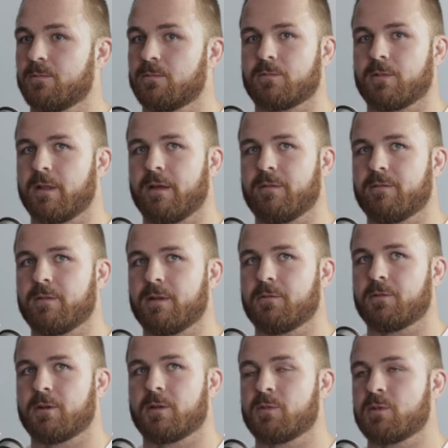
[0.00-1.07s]
They have never
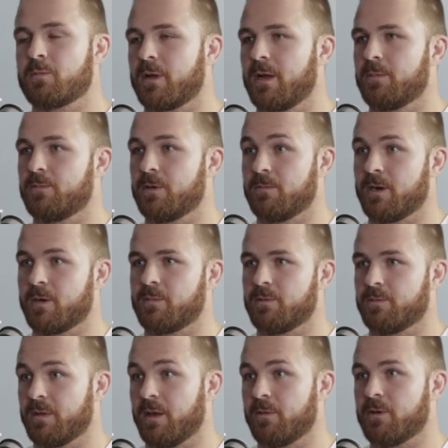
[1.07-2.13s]
really been playing Prem Rugby.
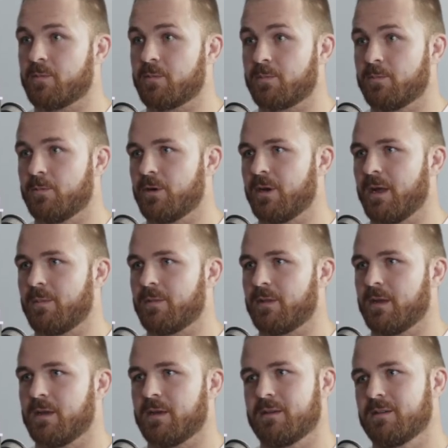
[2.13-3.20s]
When they went up
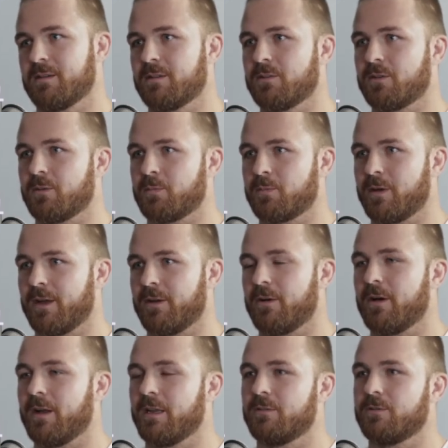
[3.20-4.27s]
the playing a
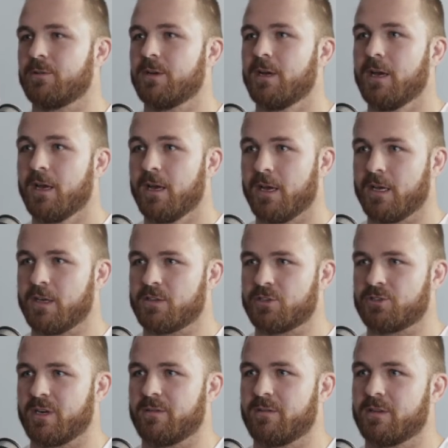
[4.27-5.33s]
high level, he used to
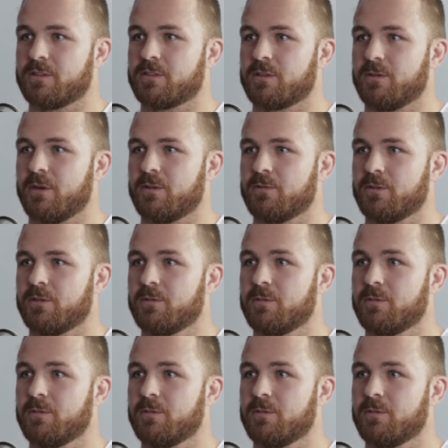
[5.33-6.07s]
travel into Rotorua